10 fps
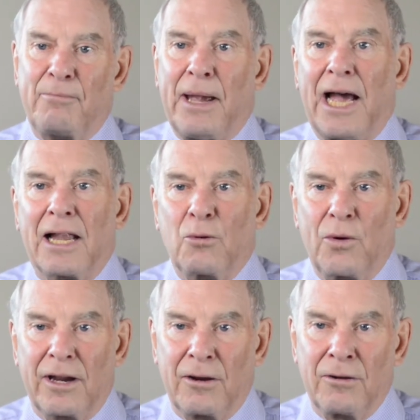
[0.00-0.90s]

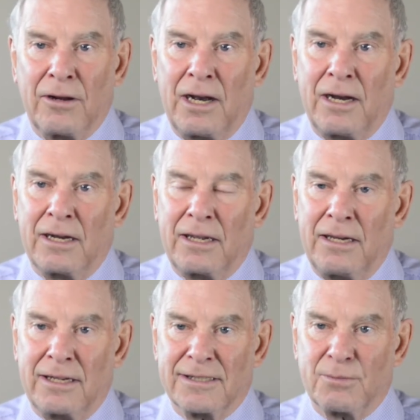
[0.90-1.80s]
malware
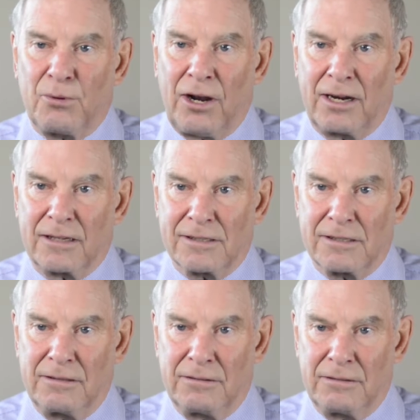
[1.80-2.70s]
in its products.